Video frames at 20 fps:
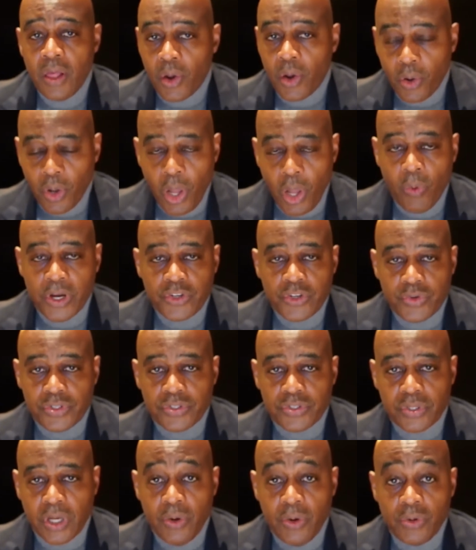low
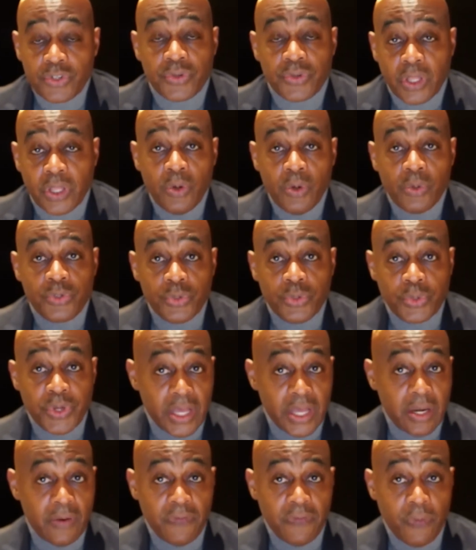interest loans for those who
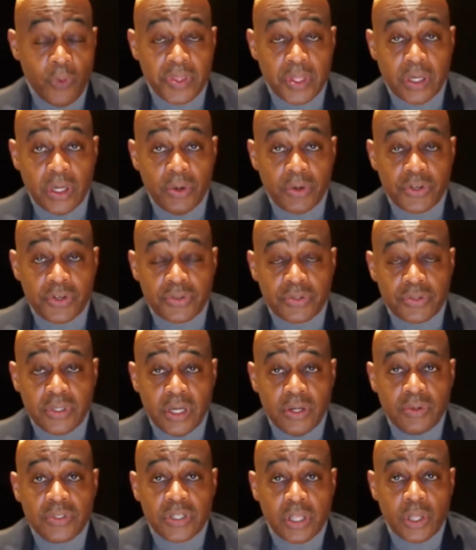can afford the low interest
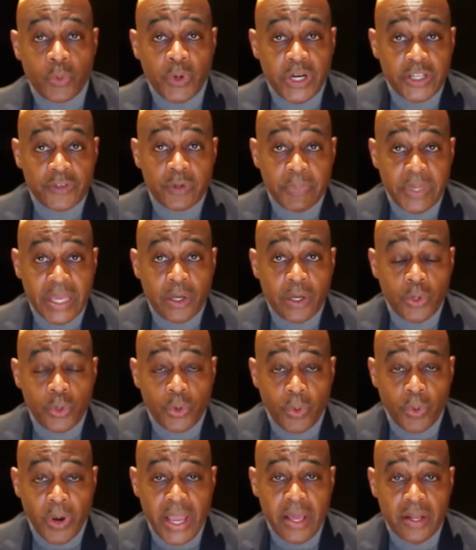loans. Otherwise, we need new
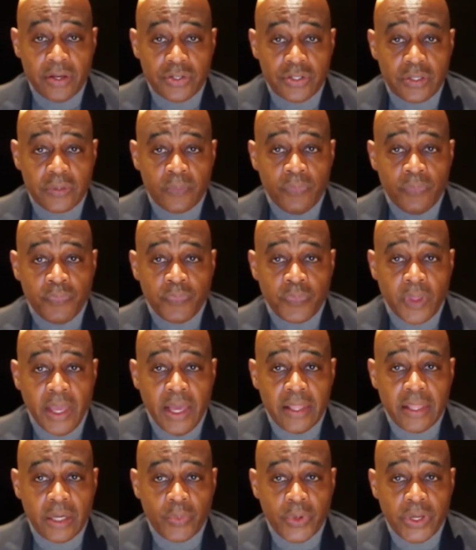grants.
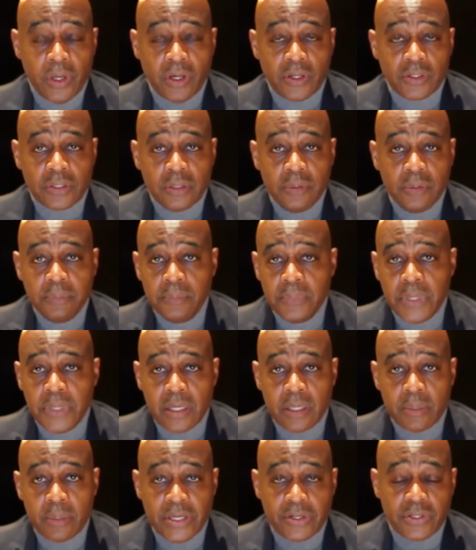And then we also
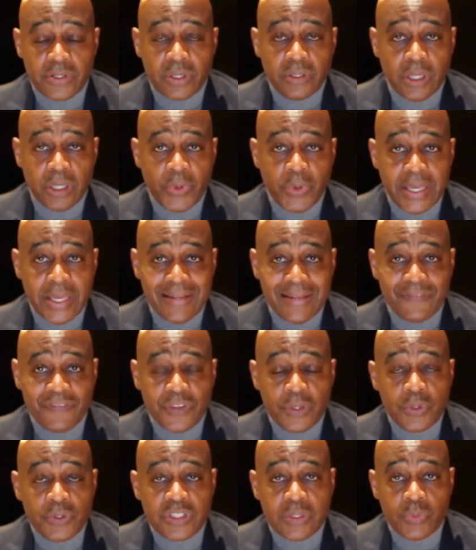need to make sure that we
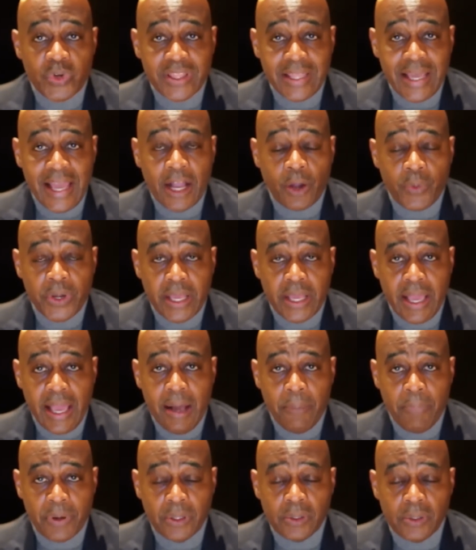infuse them with equity
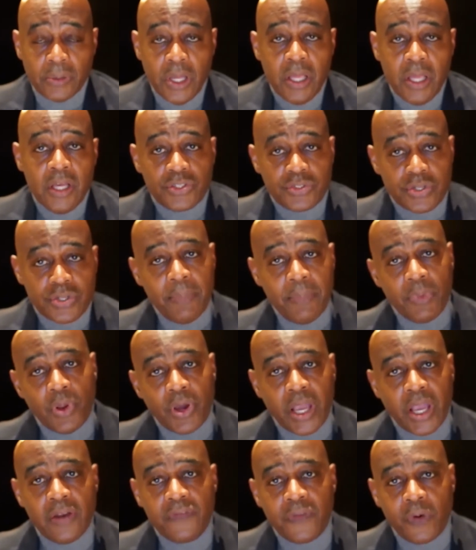capital. So I'm
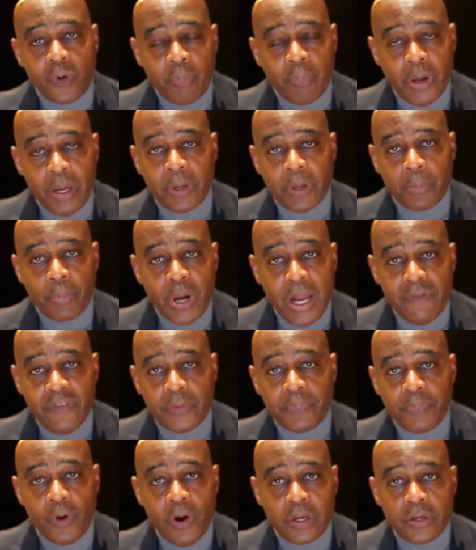looking for
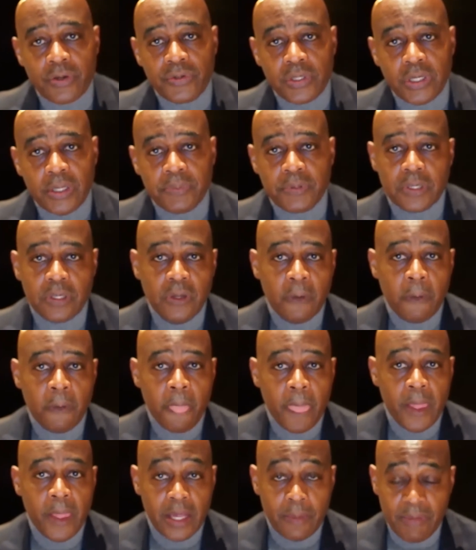public-private partnerships.
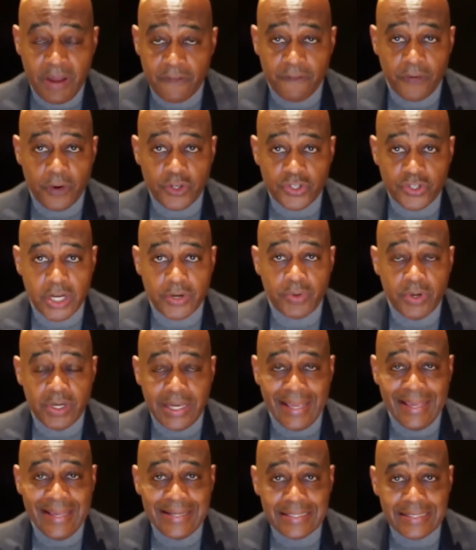In my first 100
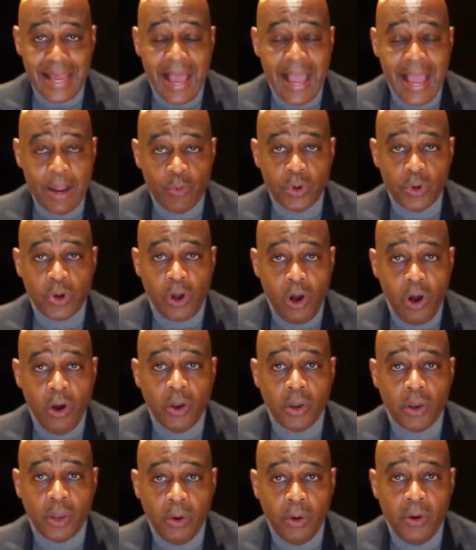days, I will
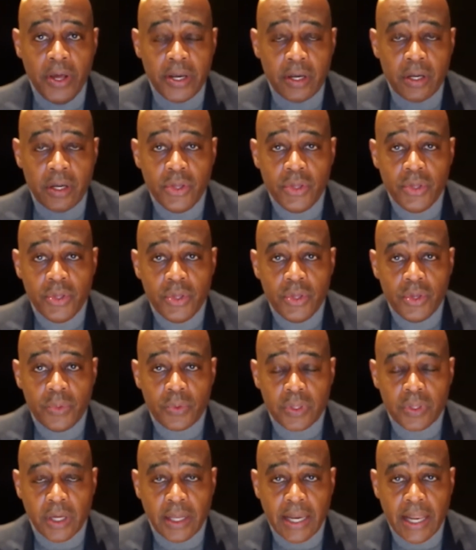call on,
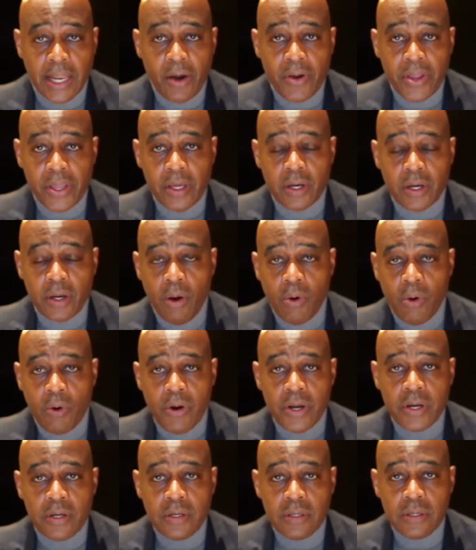with a clarion
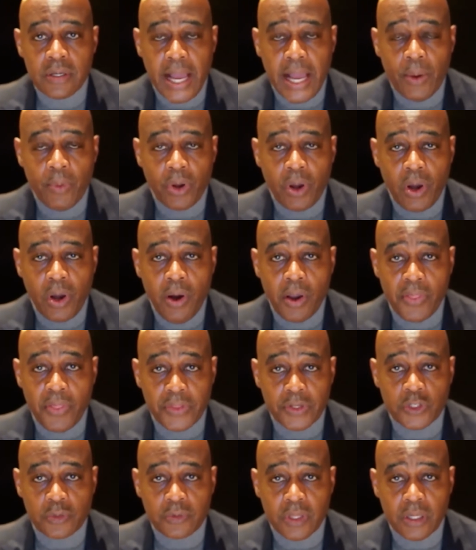horn, I will call on
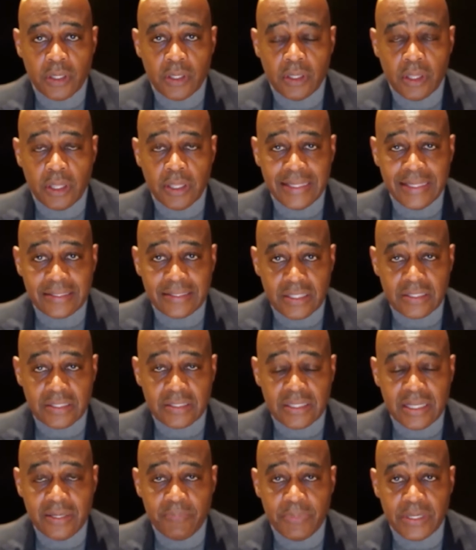the
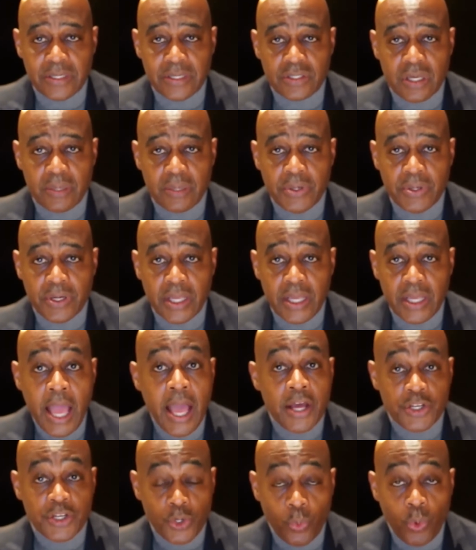existing business community
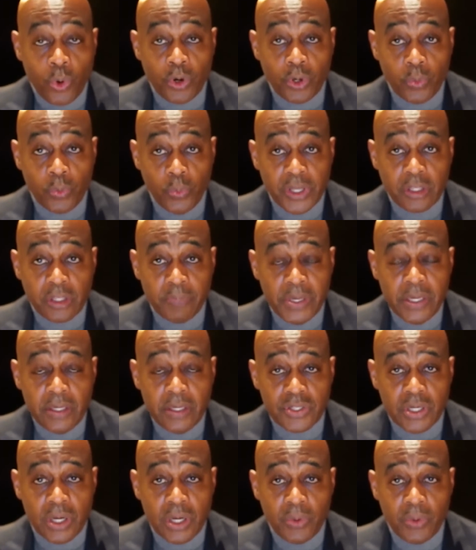to work with me
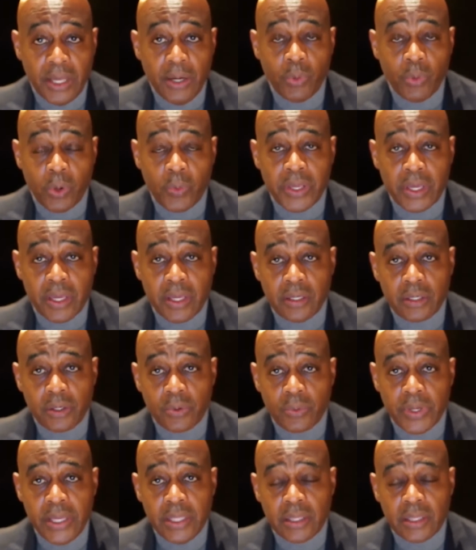so that where we can
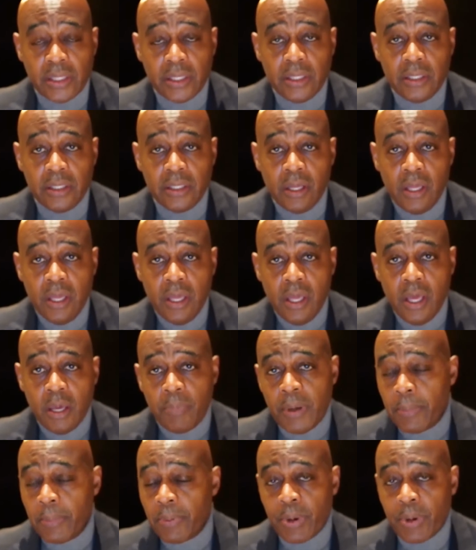create the
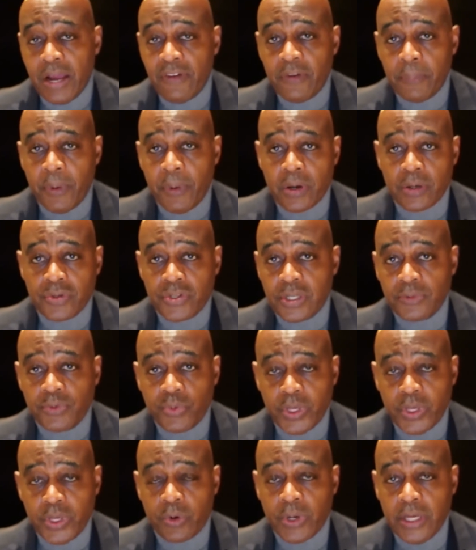public-private partnerships,
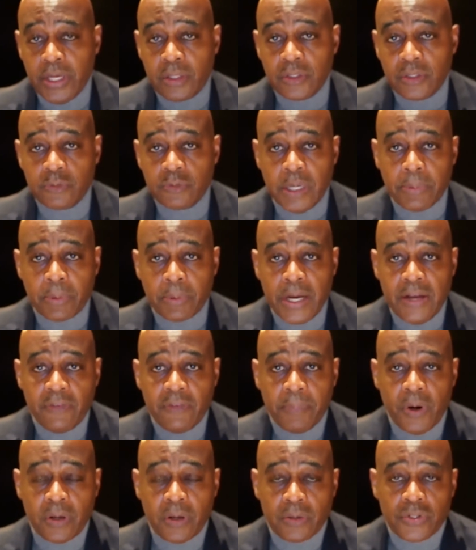we create those
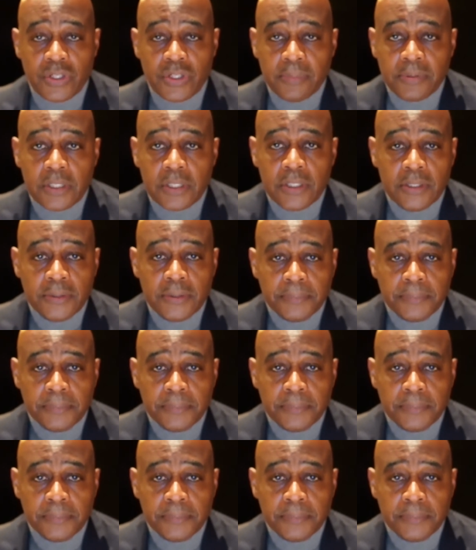public-private partnerships.